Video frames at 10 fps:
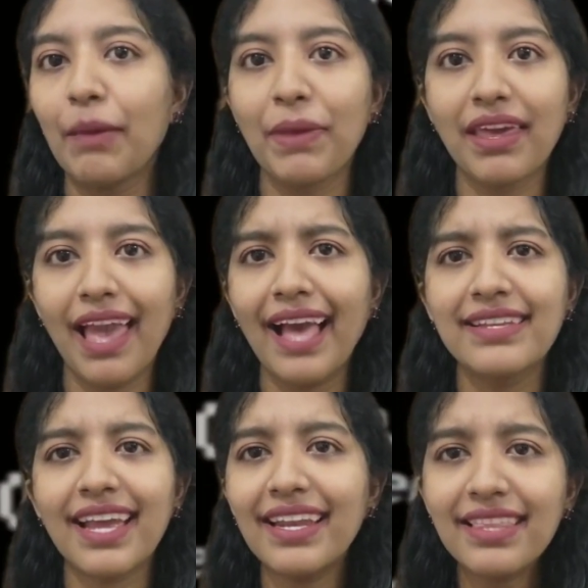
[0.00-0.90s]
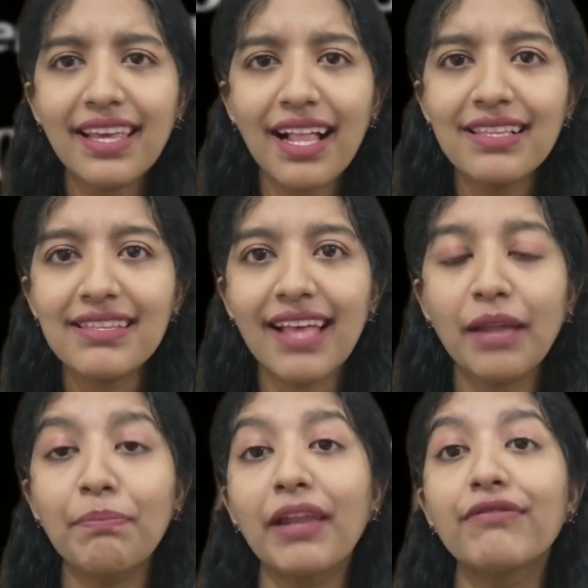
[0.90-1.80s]
gaming, and anything else
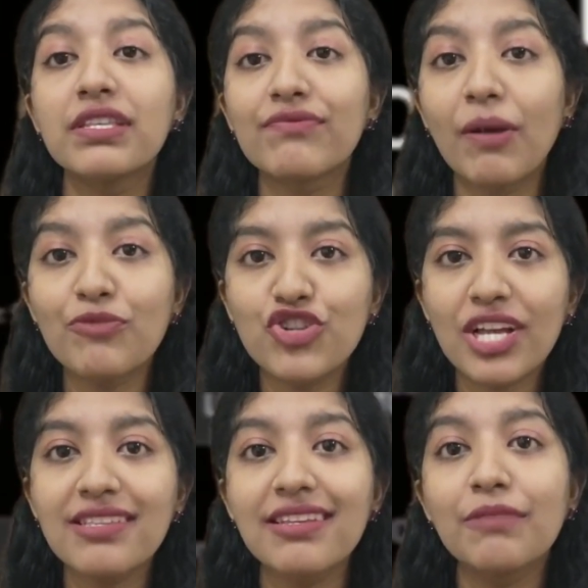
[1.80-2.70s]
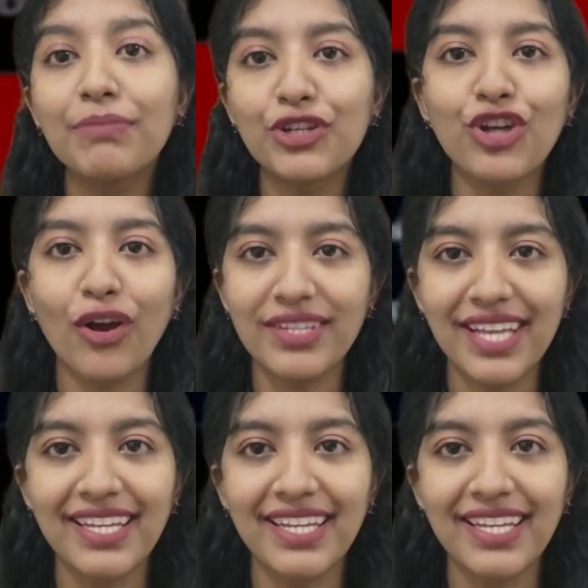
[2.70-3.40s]
that benefits from trusted Bitcoin